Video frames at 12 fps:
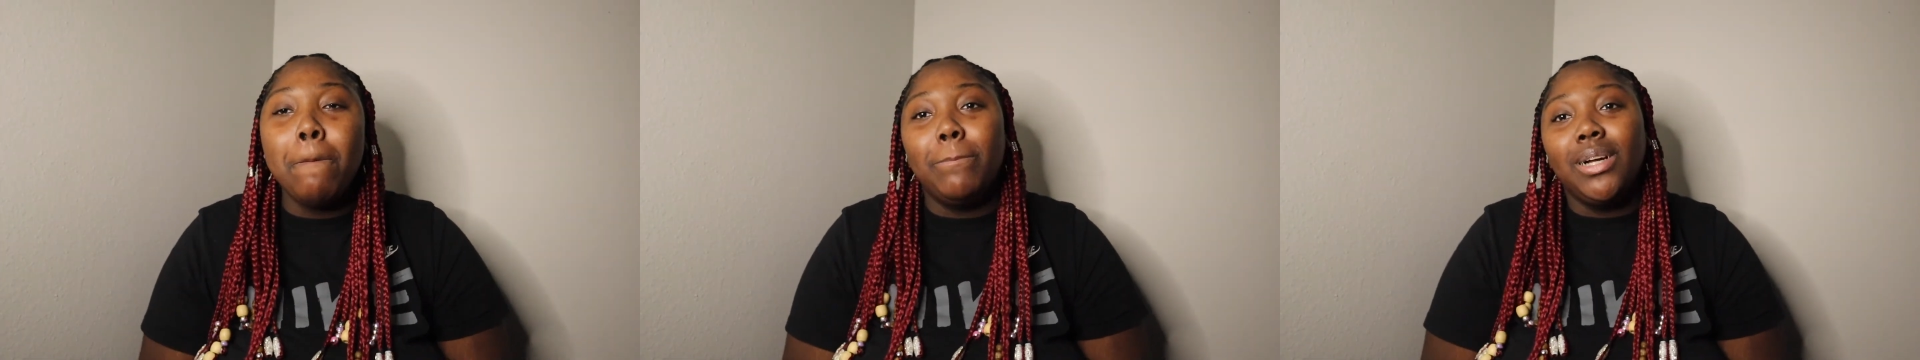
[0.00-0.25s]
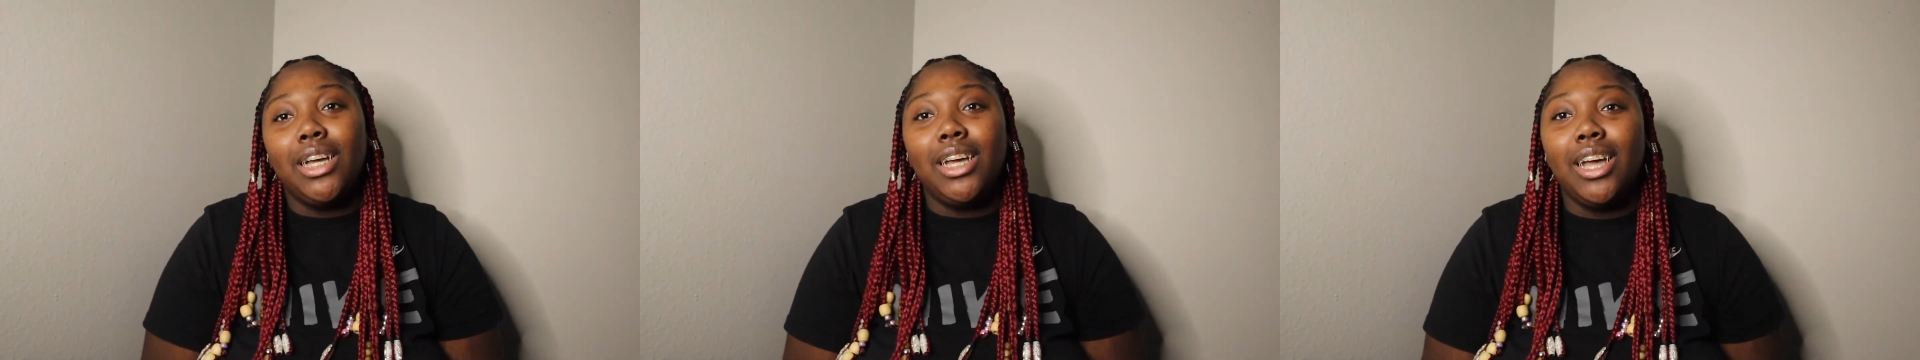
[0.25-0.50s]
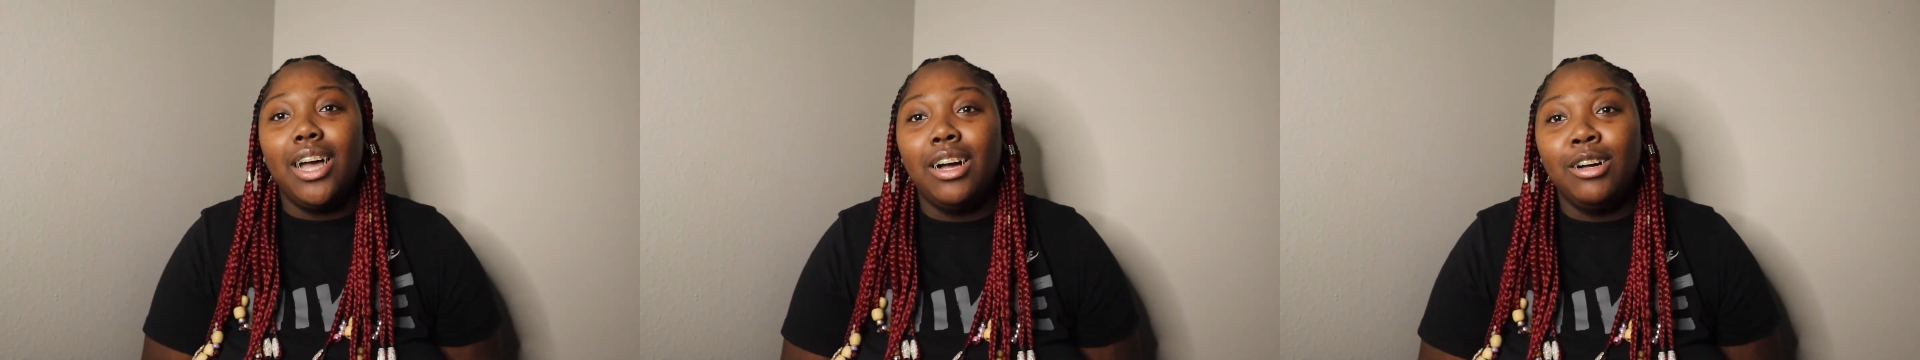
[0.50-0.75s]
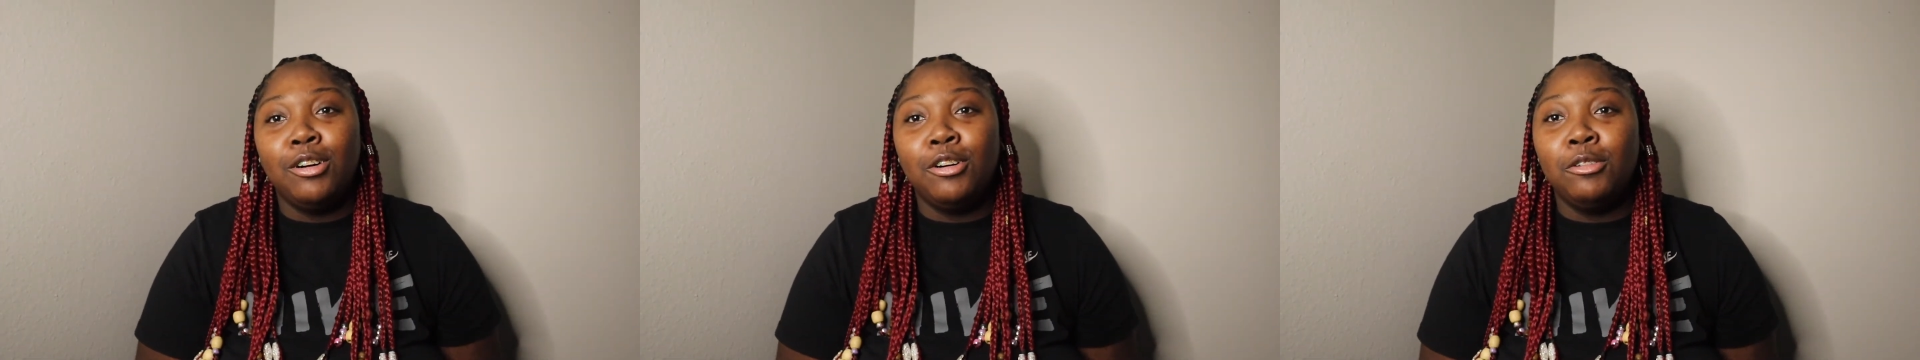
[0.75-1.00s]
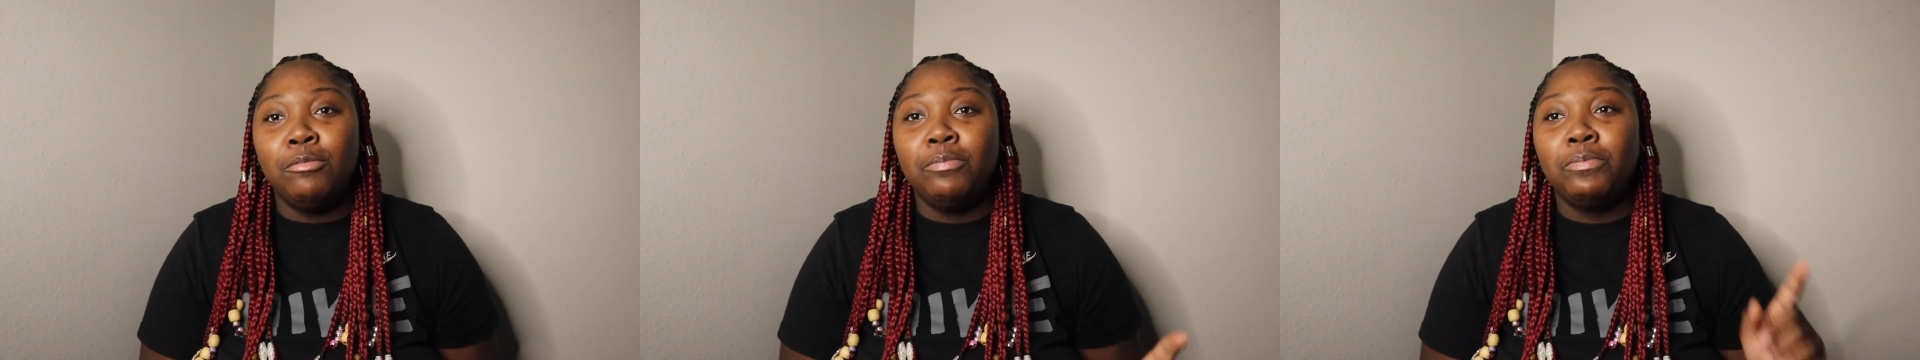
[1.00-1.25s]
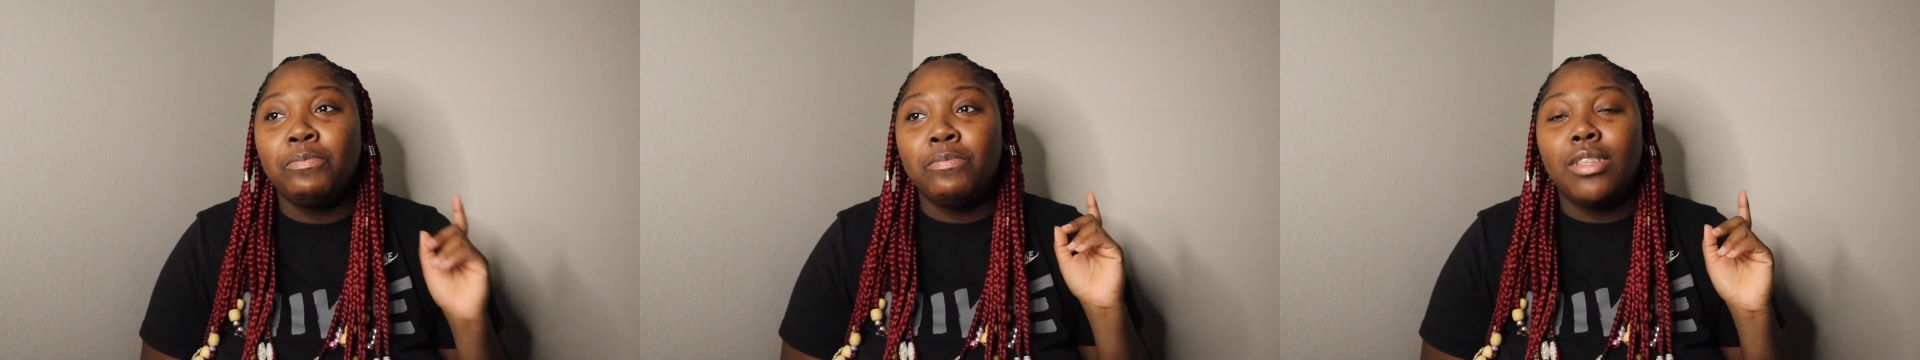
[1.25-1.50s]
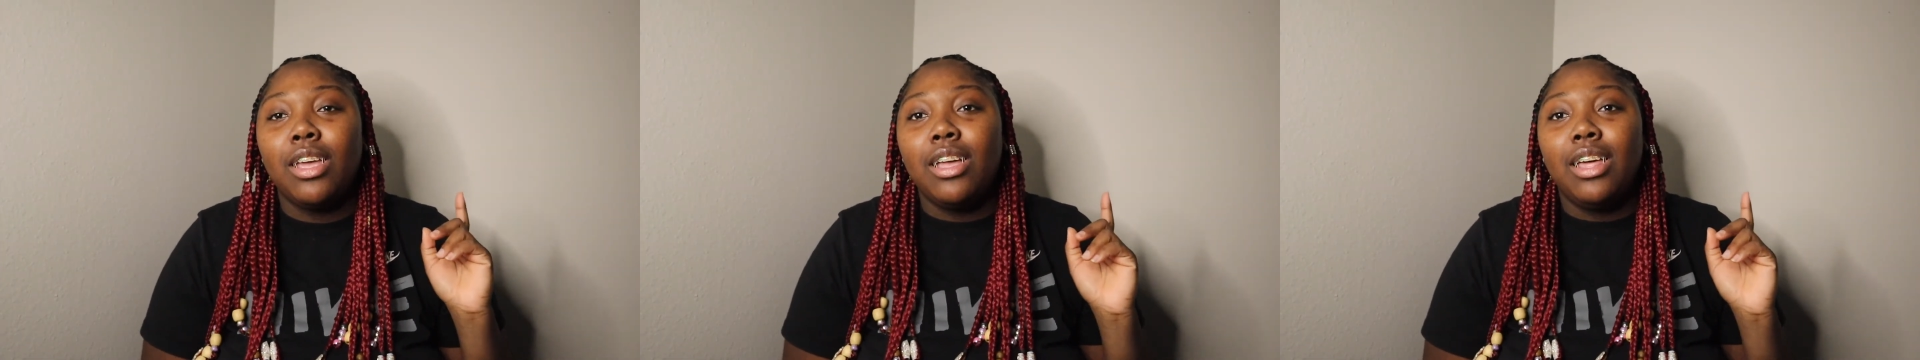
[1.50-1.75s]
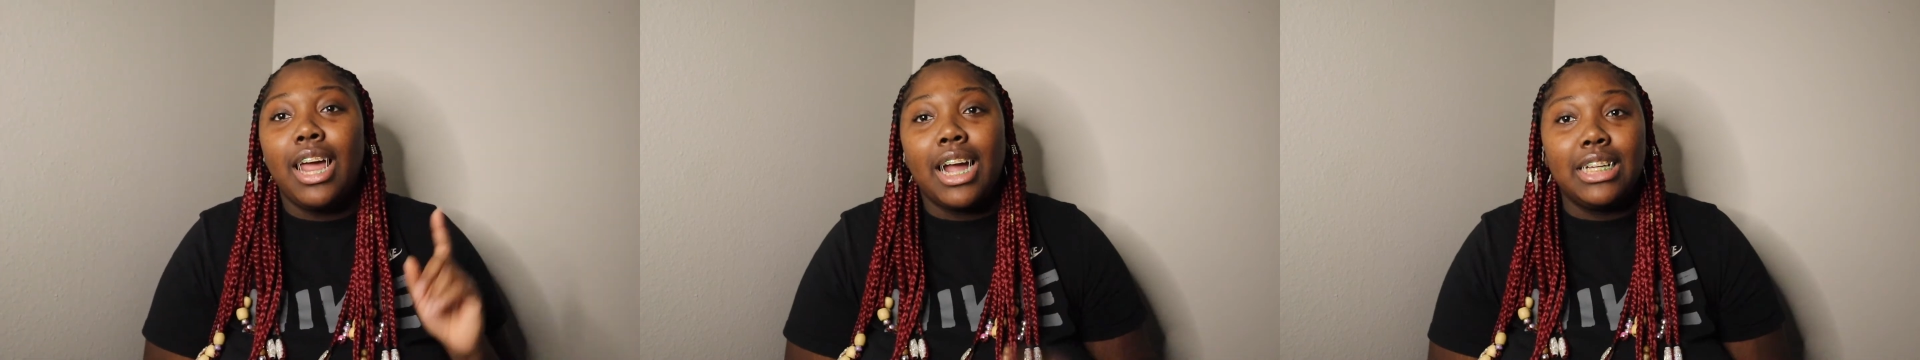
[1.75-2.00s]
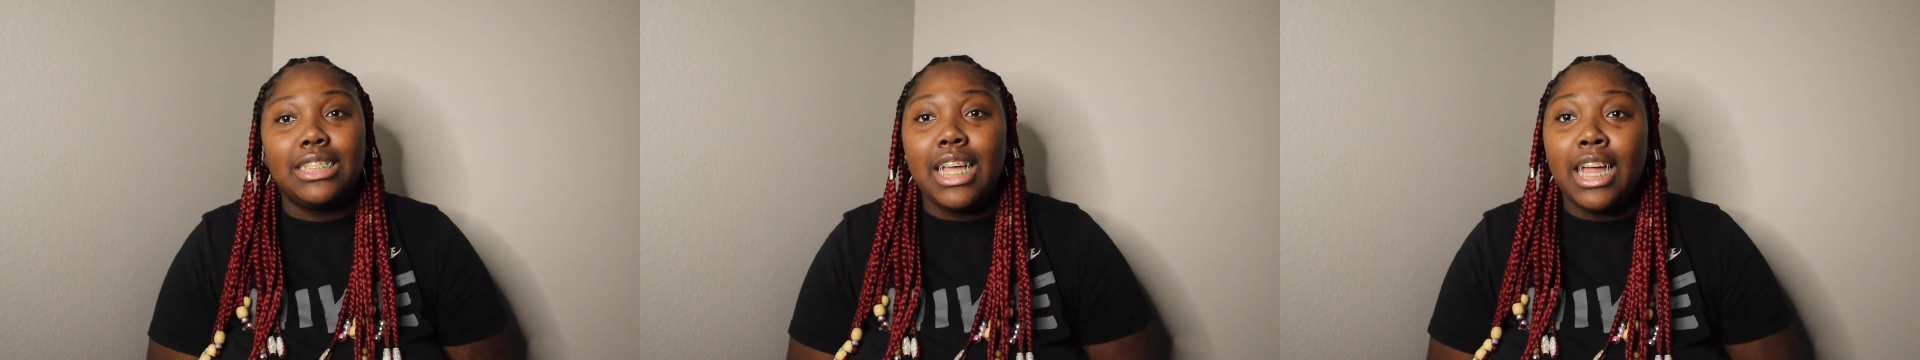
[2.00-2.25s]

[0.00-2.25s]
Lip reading: But Like I said,